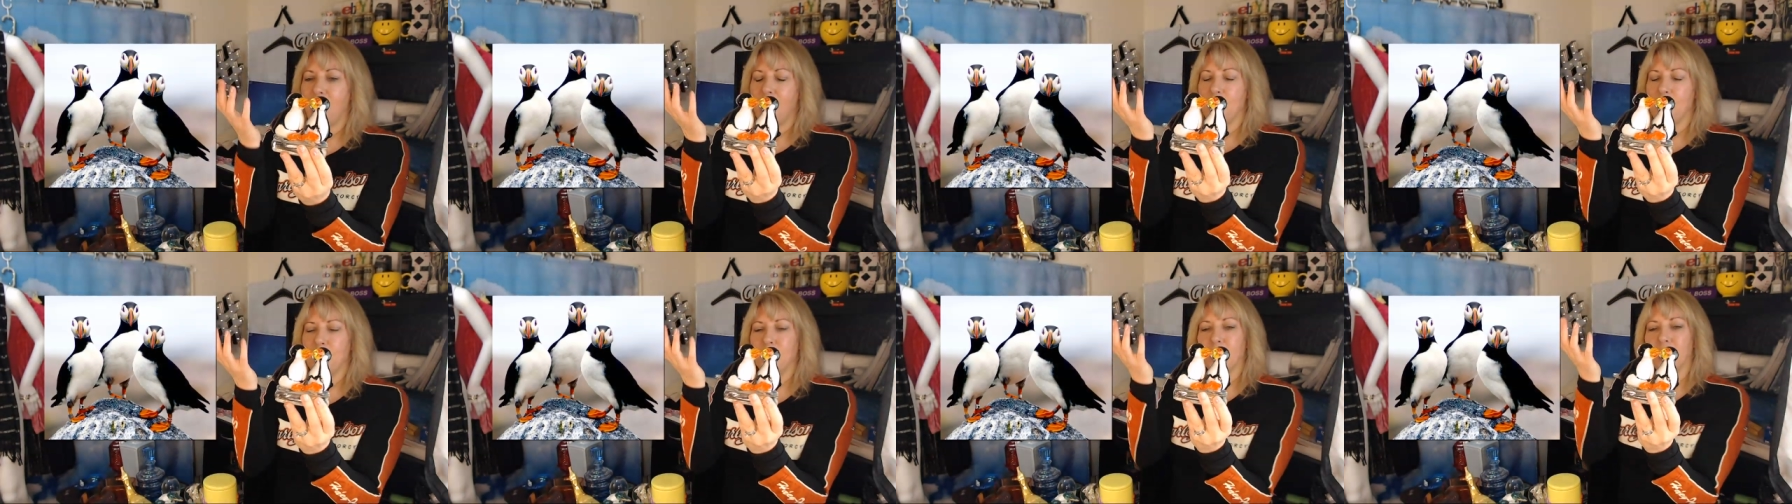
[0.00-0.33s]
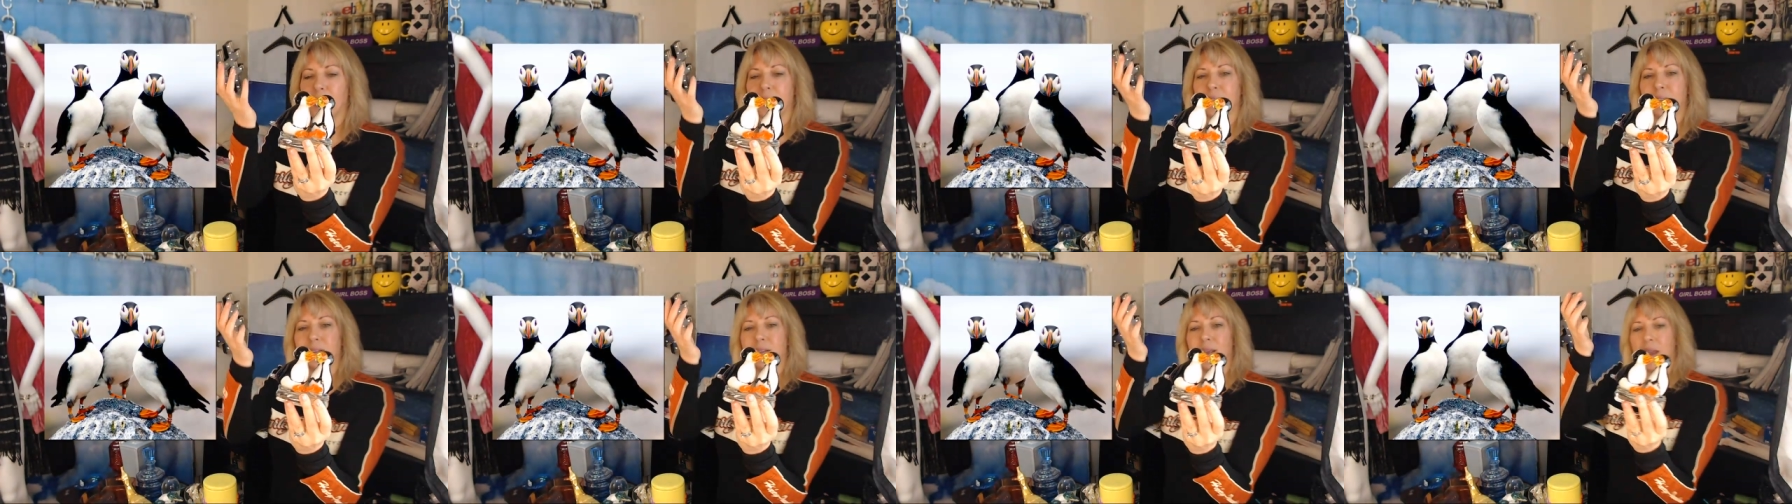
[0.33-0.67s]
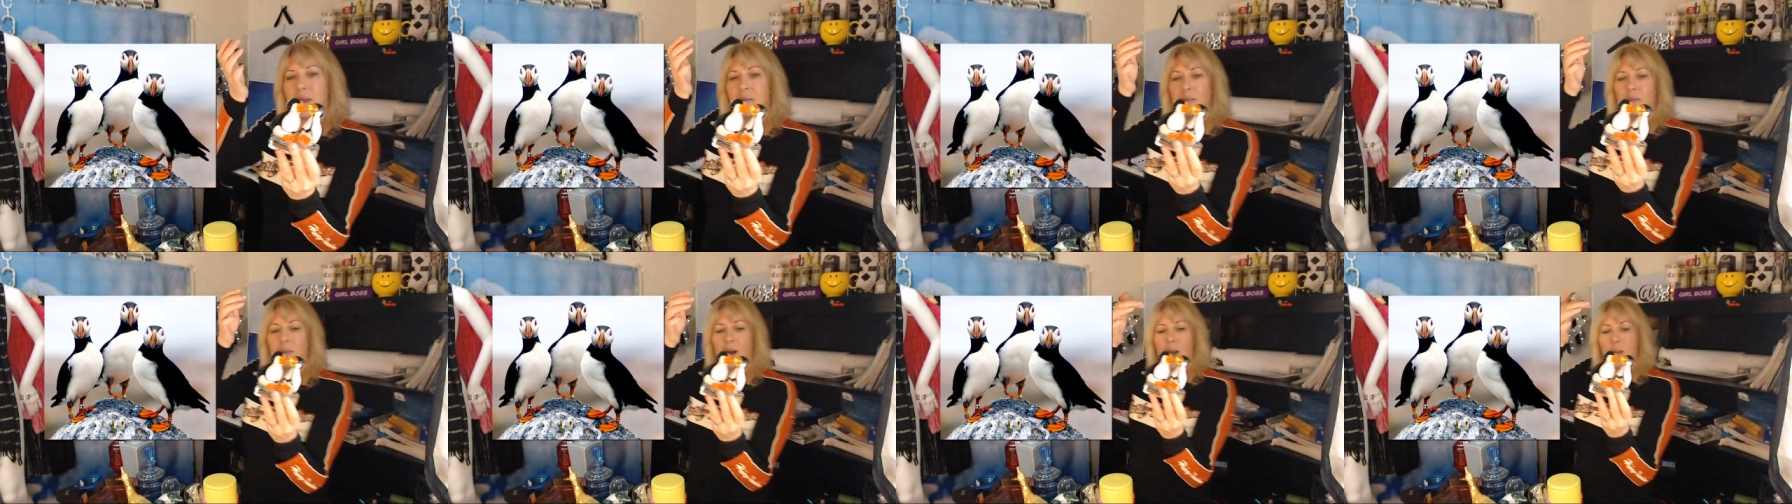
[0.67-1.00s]
I'm going to
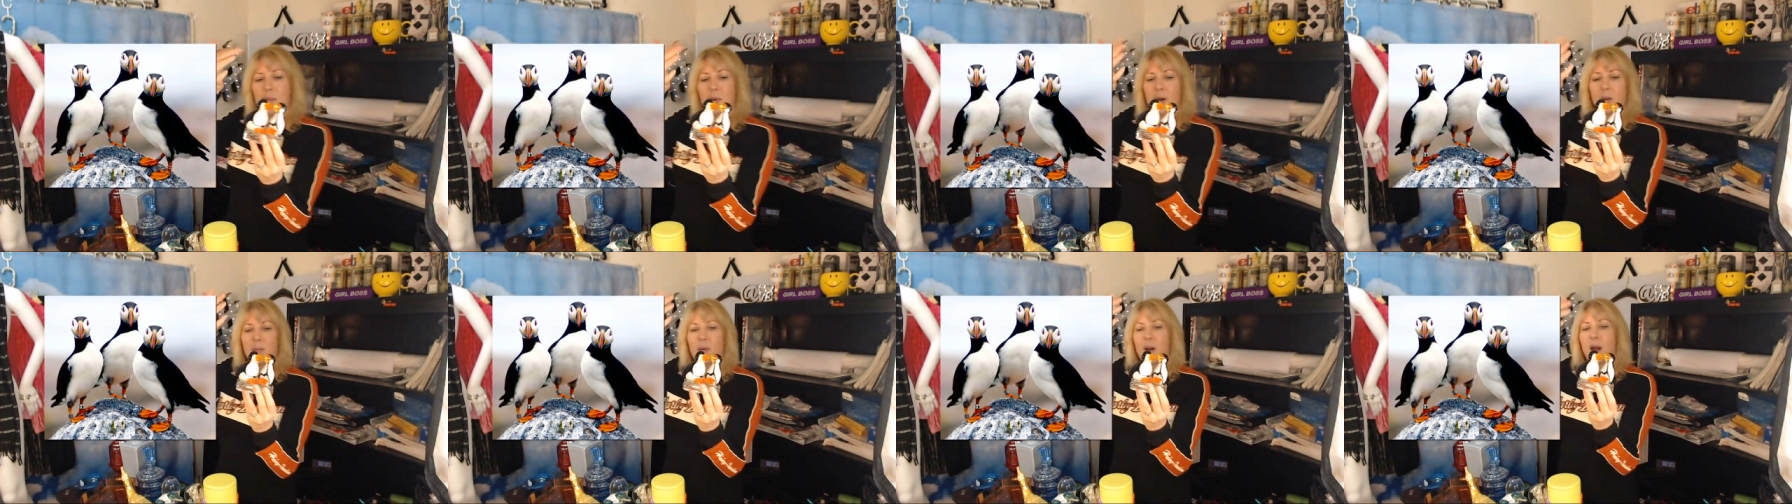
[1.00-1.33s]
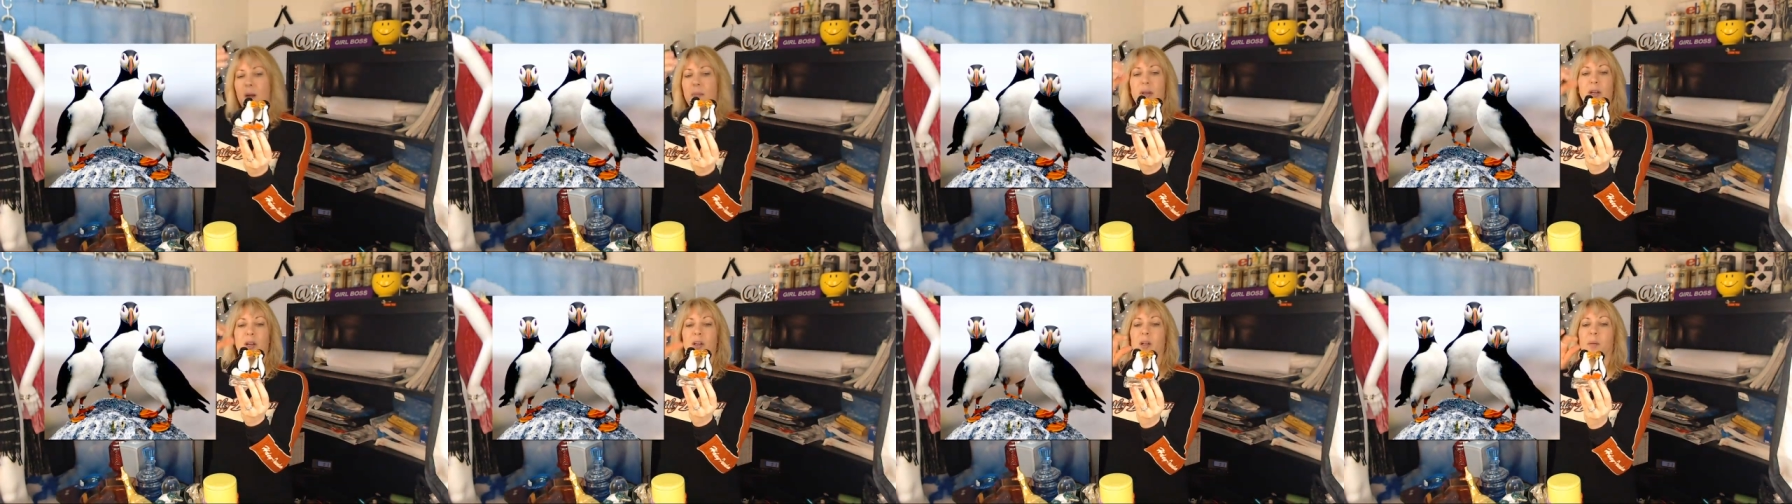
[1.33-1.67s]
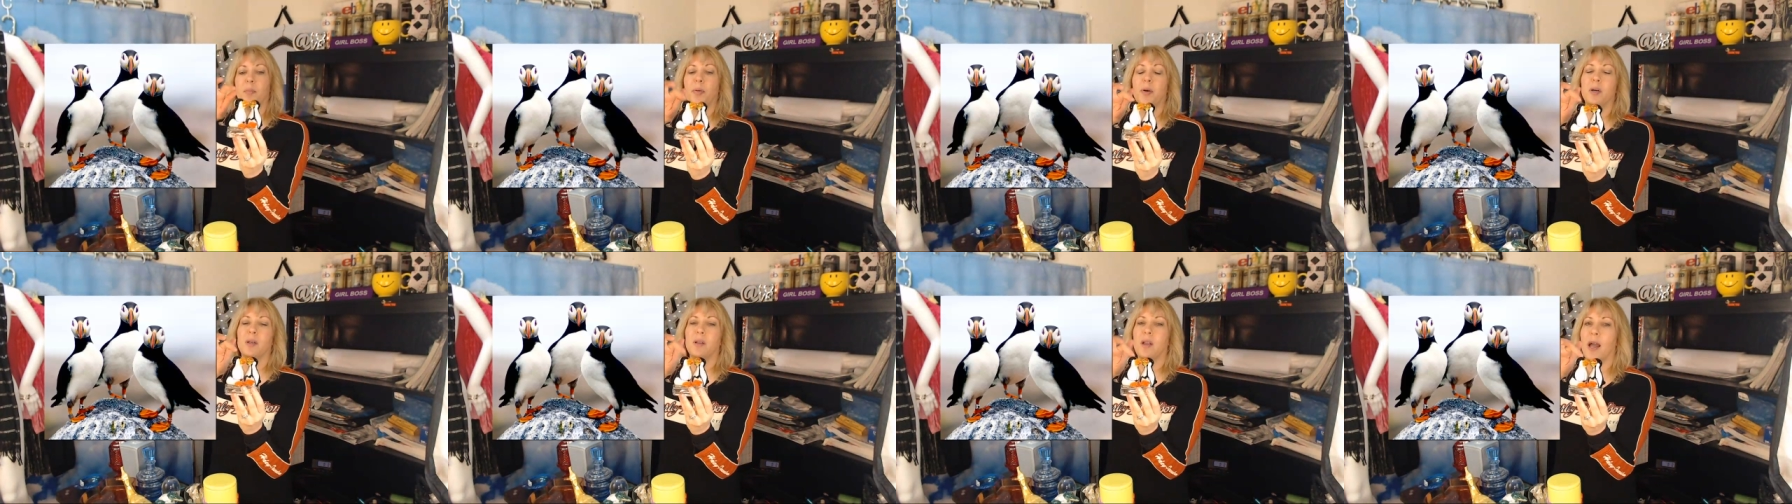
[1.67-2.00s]
say, I'm probably going to
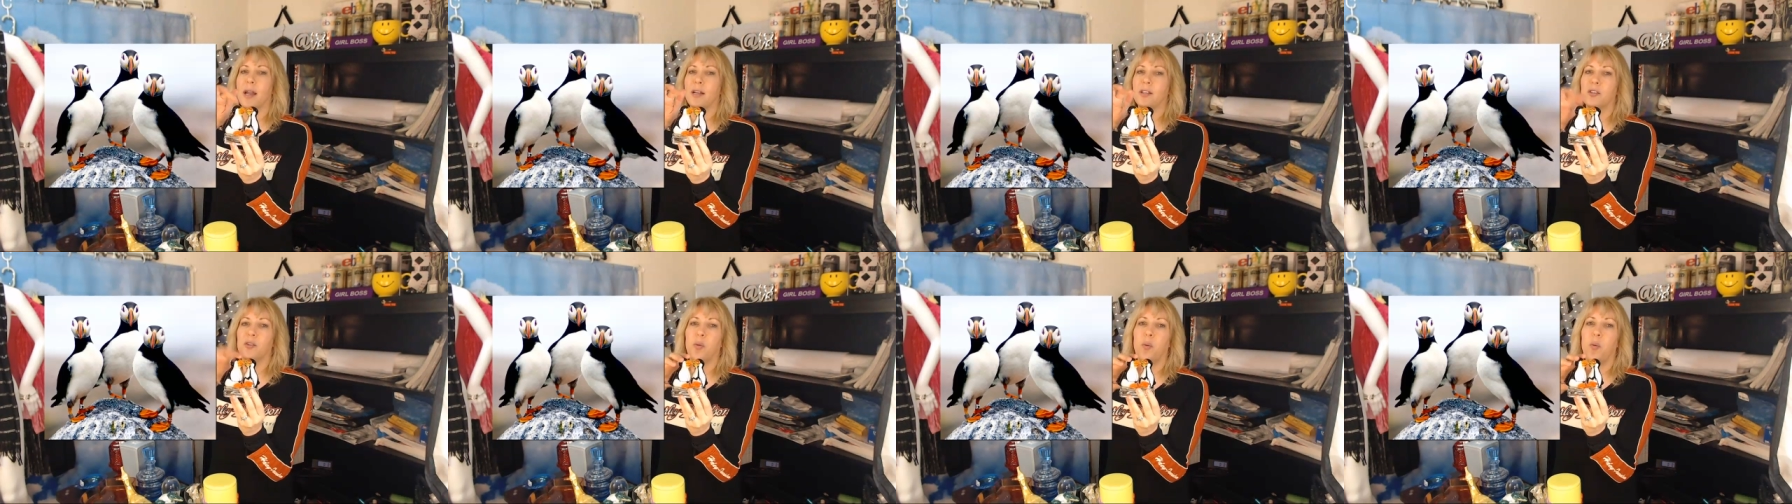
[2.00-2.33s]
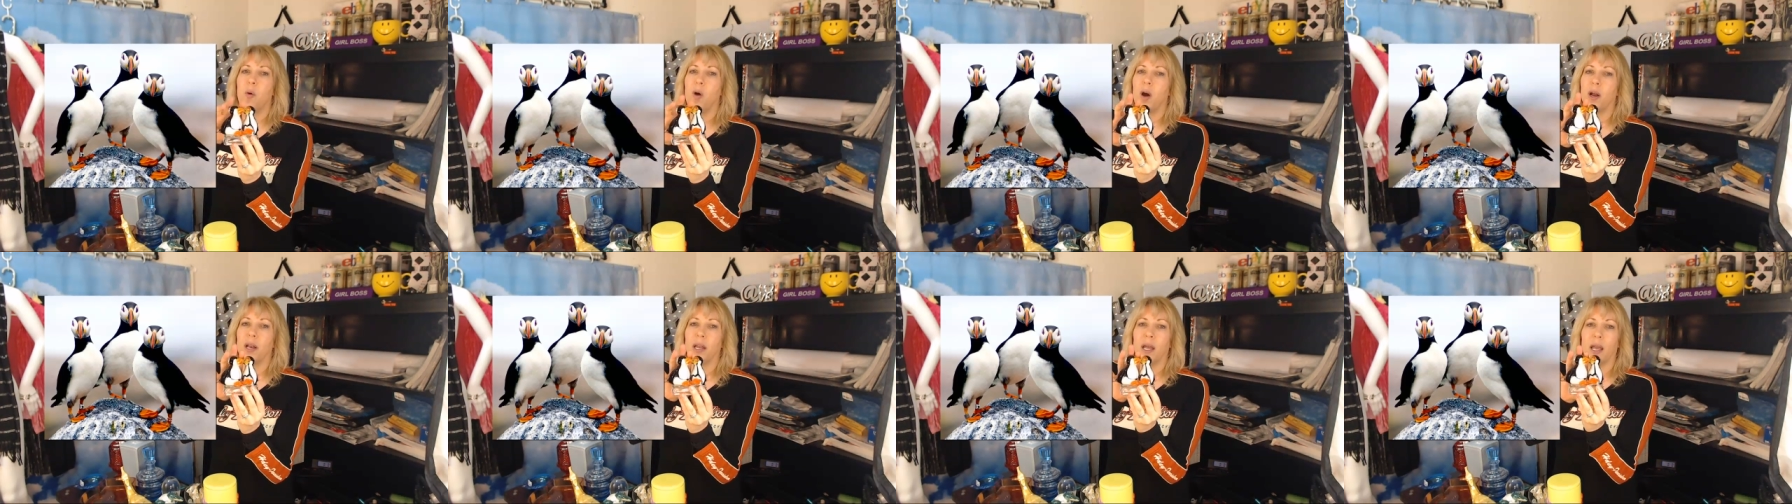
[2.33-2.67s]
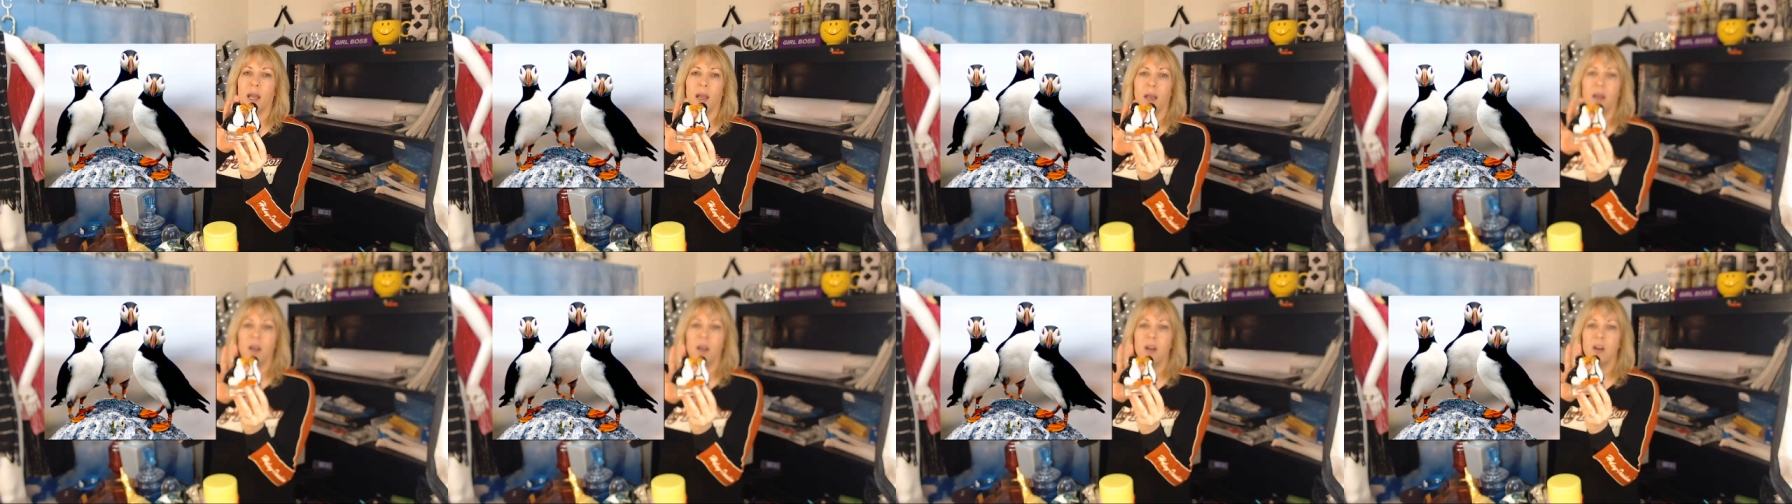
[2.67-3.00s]
put like
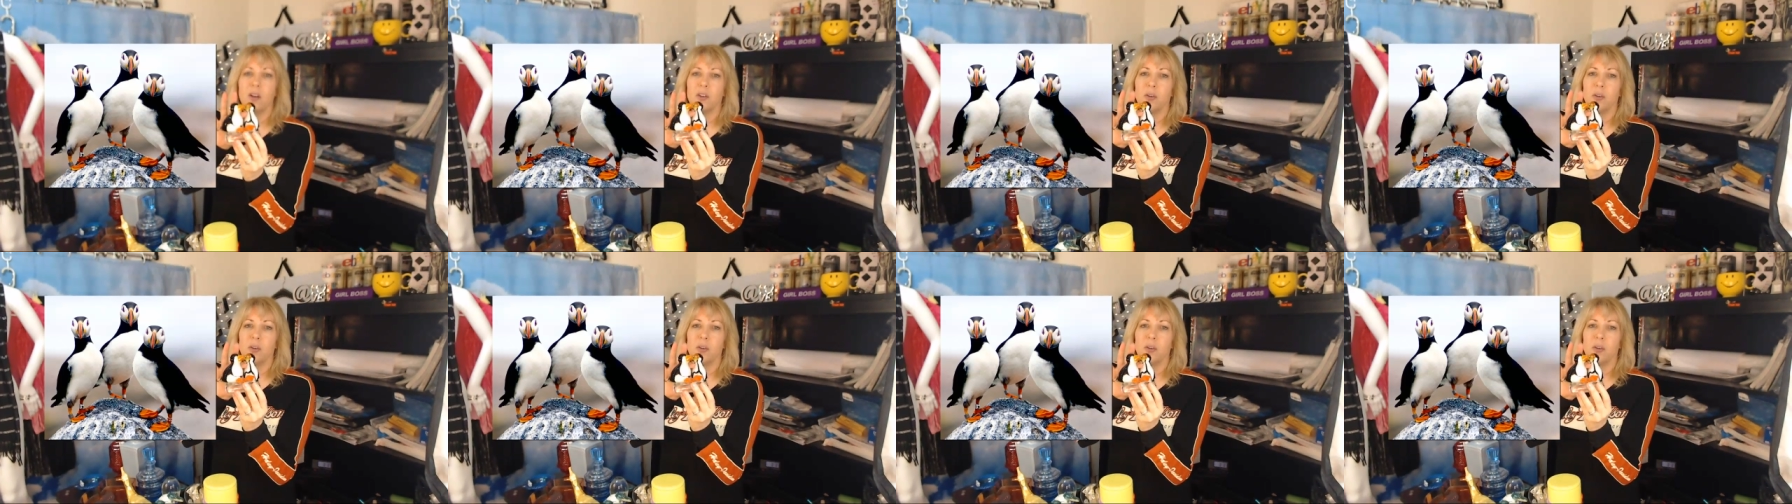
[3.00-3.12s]
20,